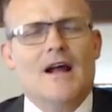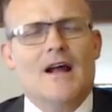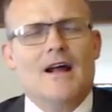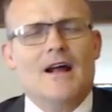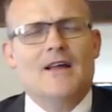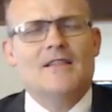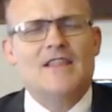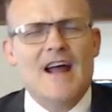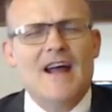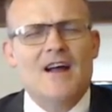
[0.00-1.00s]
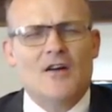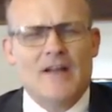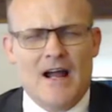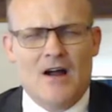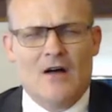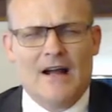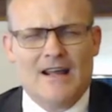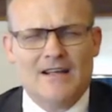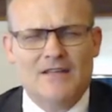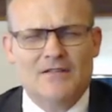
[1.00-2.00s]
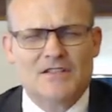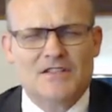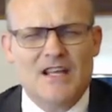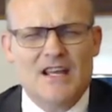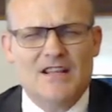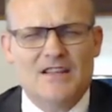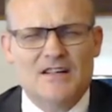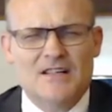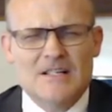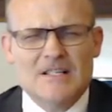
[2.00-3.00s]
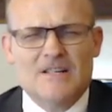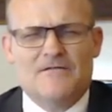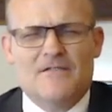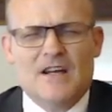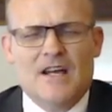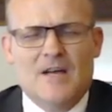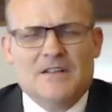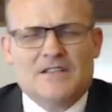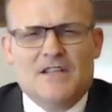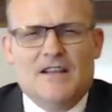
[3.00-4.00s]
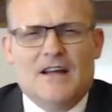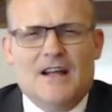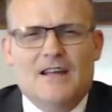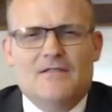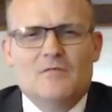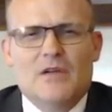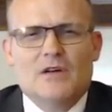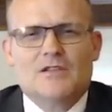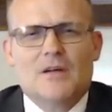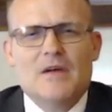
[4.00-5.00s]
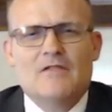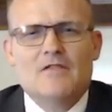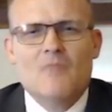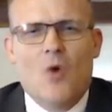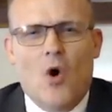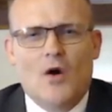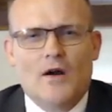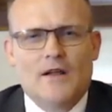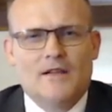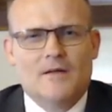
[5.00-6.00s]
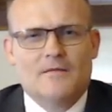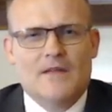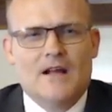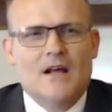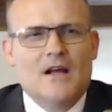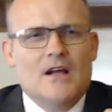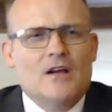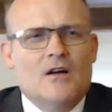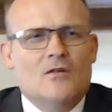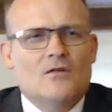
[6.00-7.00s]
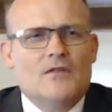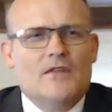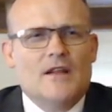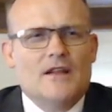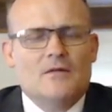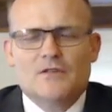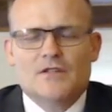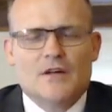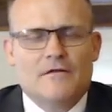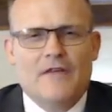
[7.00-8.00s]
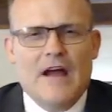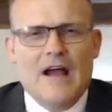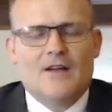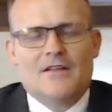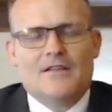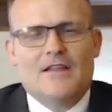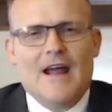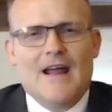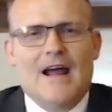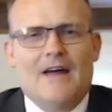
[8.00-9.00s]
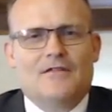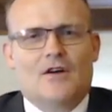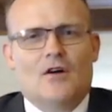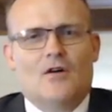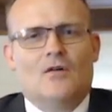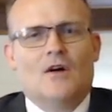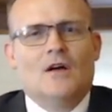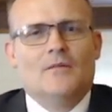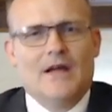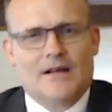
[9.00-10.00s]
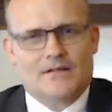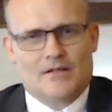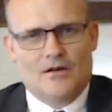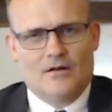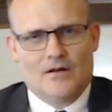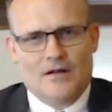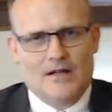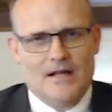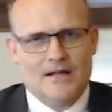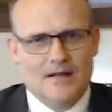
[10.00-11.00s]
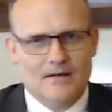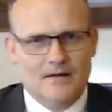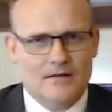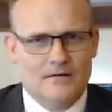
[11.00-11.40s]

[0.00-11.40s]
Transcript: And they are now, I can even see the, the vehemency that even builds up even more in them that you know, that it was unfair that they have to go be executed and he didn't.